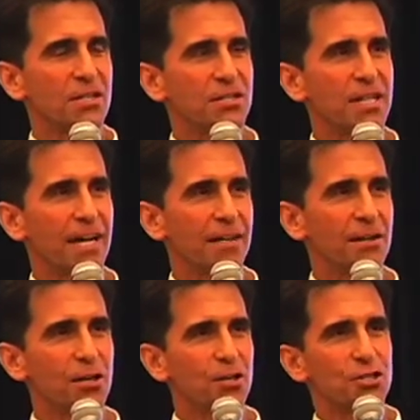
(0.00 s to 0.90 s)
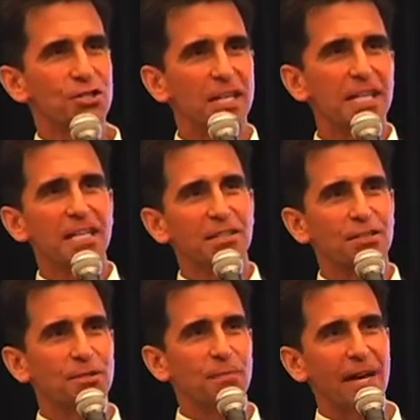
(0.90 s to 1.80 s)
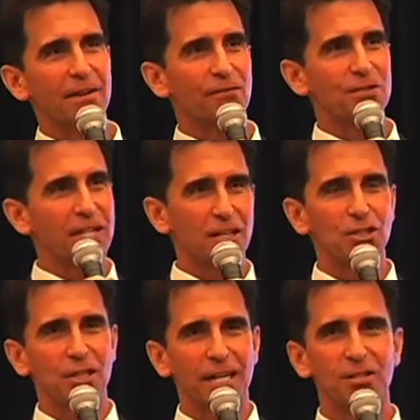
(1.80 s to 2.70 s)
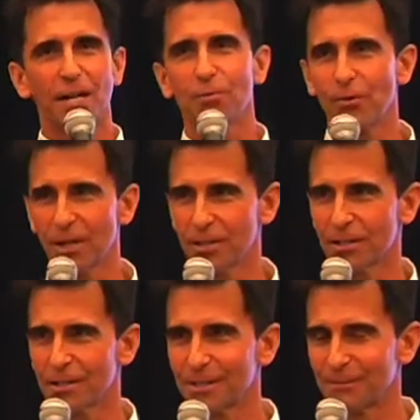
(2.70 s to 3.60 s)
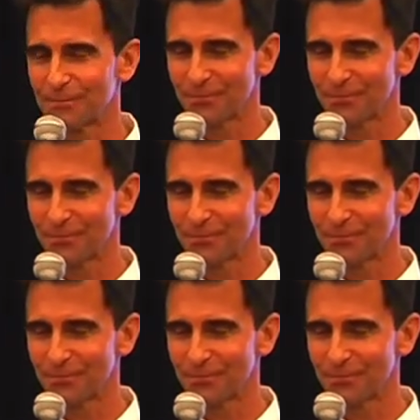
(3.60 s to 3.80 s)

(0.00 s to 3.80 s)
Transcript: said city to pay for sex change operations.